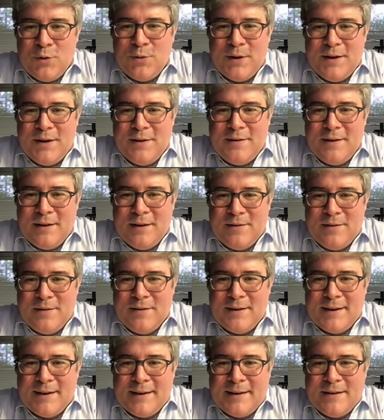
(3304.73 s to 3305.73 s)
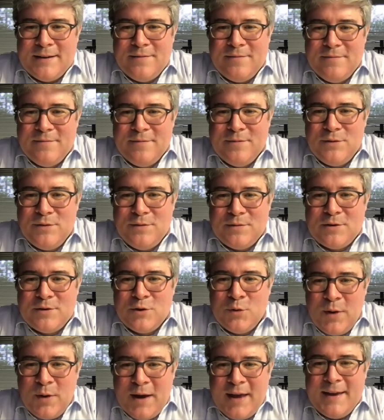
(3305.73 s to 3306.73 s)
and
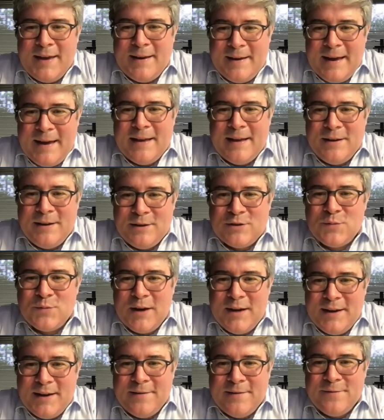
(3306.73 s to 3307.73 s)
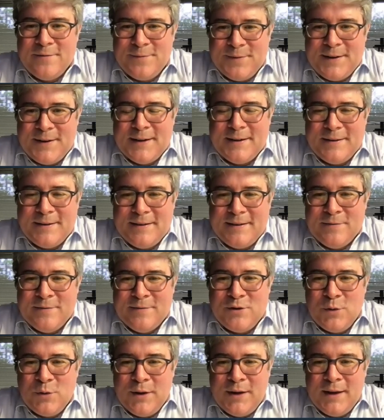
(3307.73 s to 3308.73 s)
Douay had his way
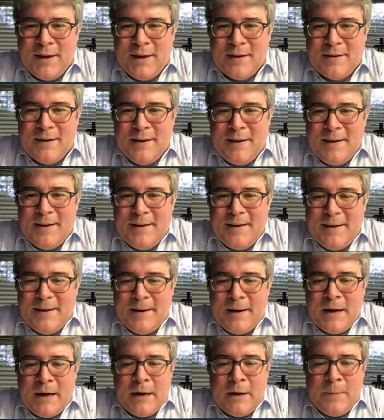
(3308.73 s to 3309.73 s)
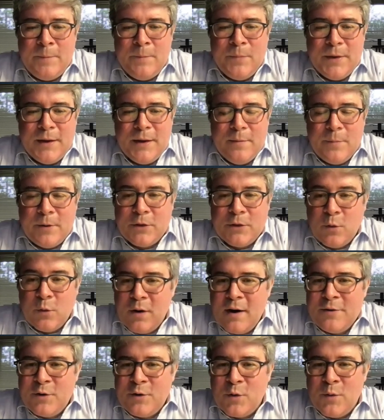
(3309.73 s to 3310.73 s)
of doing it, but there
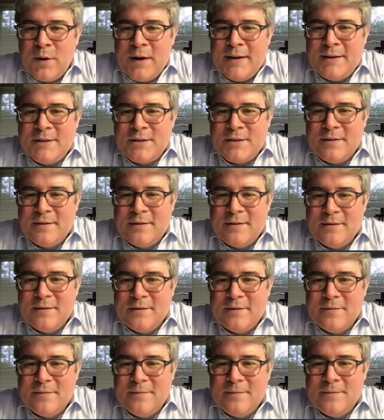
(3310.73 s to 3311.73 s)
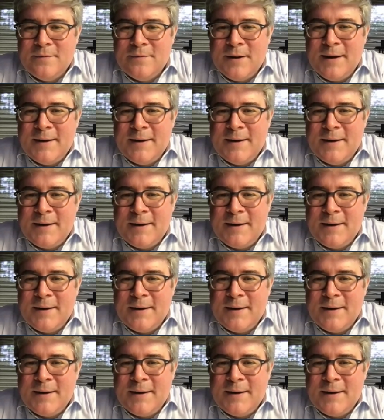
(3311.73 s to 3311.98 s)
were other ways, right?